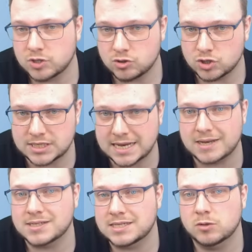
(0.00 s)
You just
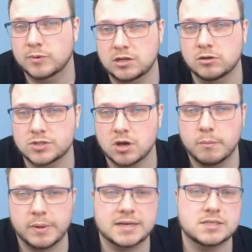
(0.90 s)
stand still when you lose
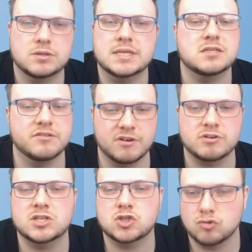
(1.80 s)
combat. So this is a very
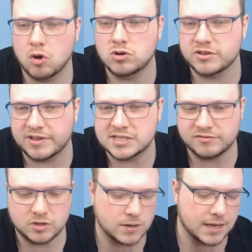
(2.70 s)
strong defensive
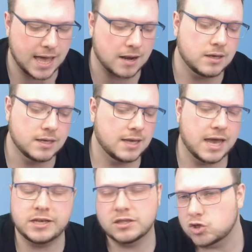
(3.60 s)
unit again.
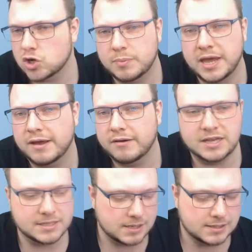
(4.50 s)
And the job here
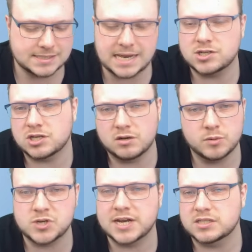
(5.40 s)
is stand on an
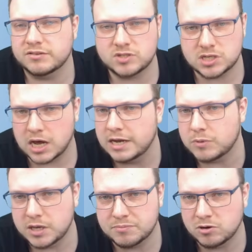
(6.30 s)
objective, tie up
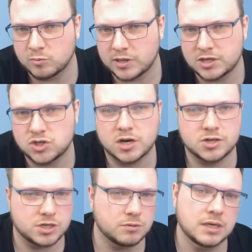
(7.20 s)
the opponent when they
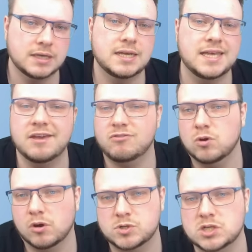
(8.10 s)
charge you, give you an
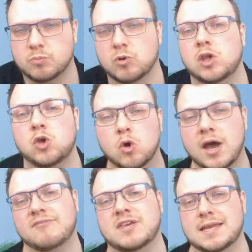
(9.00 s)
option to bring your
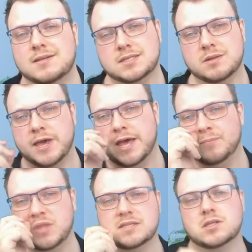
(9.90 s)
heavy hitters to bear.
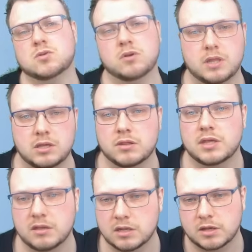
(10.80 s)
That's the sort of thing you're
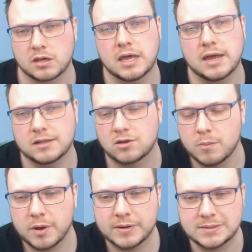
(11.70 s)
thinking the
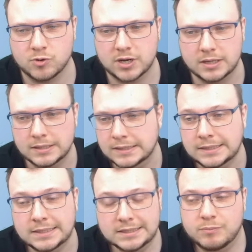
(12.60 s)
combat res brick.
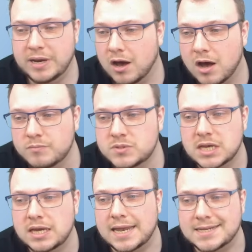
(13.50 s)
Men-at-Arms
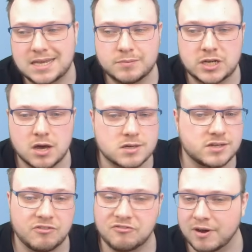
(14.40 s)
and Yeoman Guard,
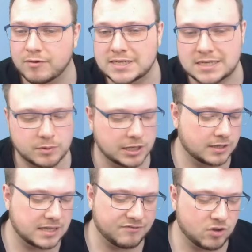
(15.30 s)
very similar.
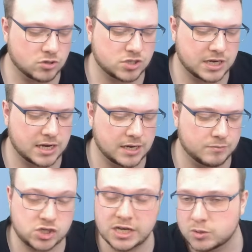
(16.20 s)
They've got
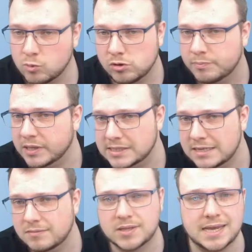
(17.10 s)
shield wall built
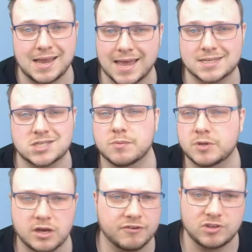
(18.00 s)
in. They can get
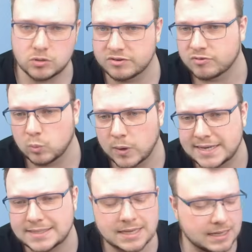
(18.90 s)
stubborn a few different
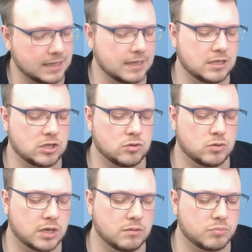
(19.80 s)
ways. You
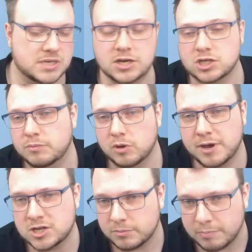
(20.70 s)
can potentially put a
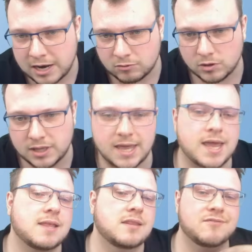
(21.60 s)
magic banner on
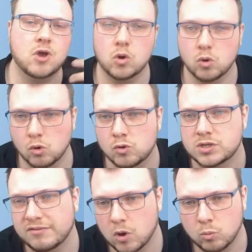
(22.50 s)
there. They've got Horde,
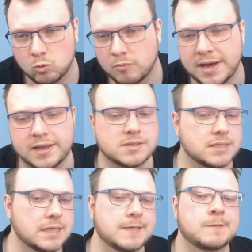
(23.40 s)
they've got Warband.
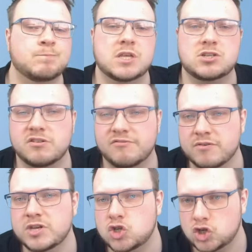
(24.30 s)
They're just a
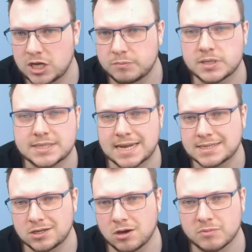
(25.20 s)
very cheap
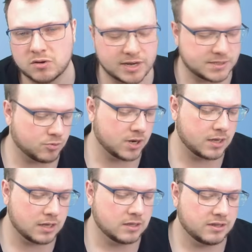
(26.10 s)
static combat res brick.
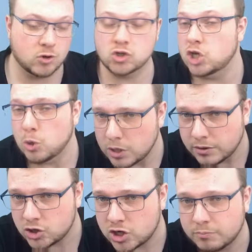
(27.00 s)
They've got 2
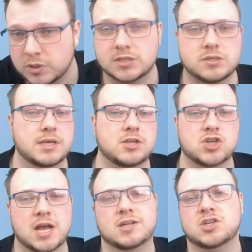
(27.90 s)
unit champions, so they can
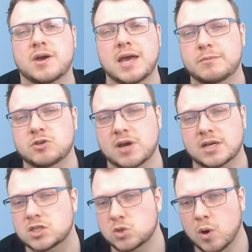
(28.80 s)
challenge out enemy
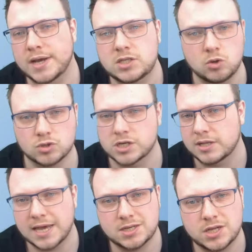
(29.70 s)
dragons twice. Your turn,
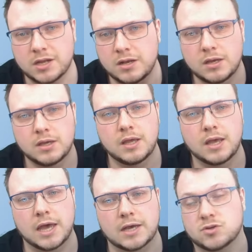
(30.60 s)
their turn.
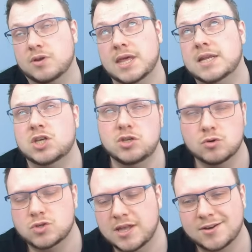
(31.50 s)
Their turn, your
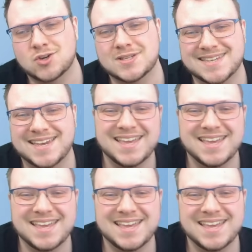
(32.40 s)
turn, I should say.